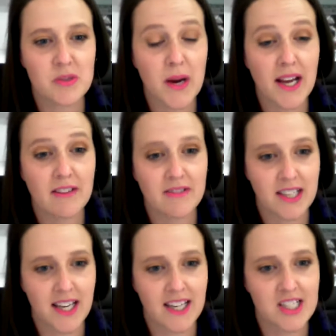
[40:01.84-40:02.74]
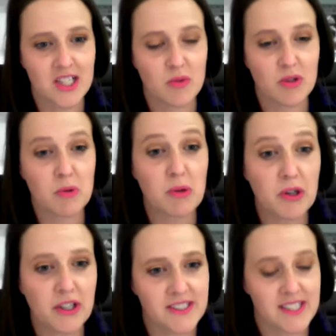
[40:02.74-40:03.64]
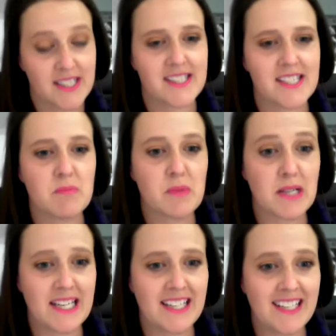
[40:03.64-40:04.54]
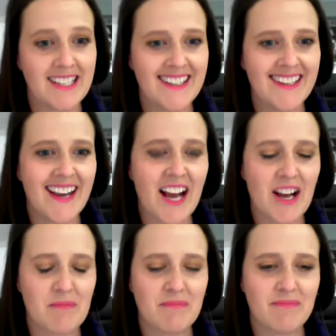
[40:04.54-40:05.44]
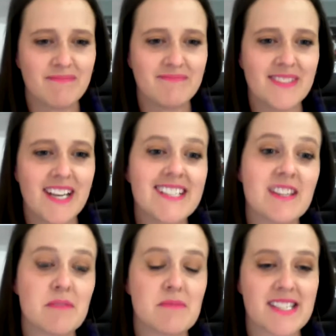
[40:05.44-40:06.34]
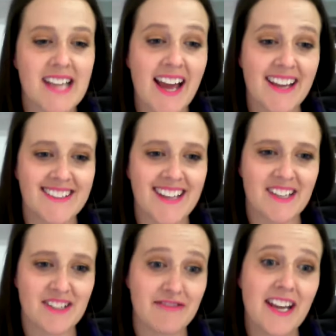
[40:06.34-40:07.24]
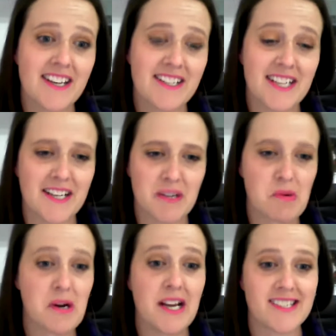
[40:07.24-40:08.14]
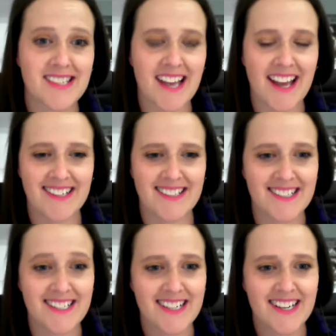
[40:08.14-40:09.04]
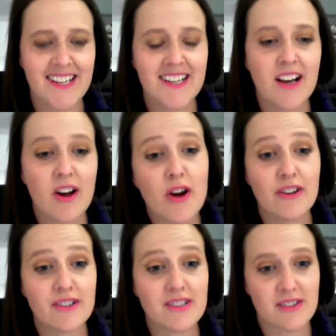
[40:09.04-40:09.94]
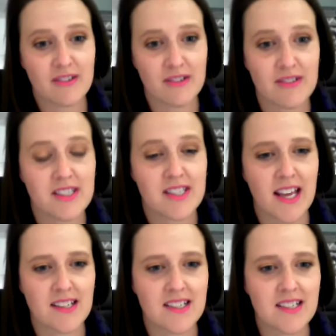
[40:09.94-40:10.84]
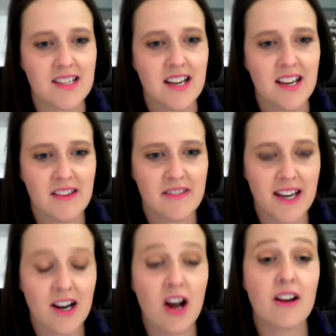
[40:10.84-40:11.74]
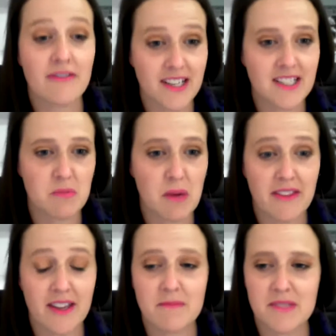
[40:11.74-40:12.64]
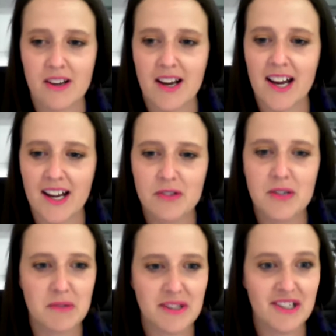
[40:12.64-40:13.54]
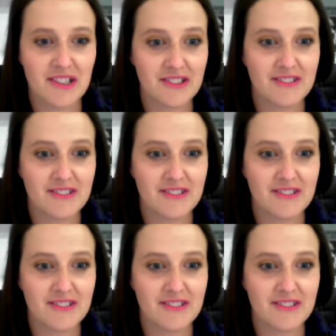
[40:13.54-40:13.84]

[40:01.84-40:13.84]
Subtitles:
way of engaging with memorials than simply letting them stand and offend and oppress and hurt those that are offended by them. So I agree with you.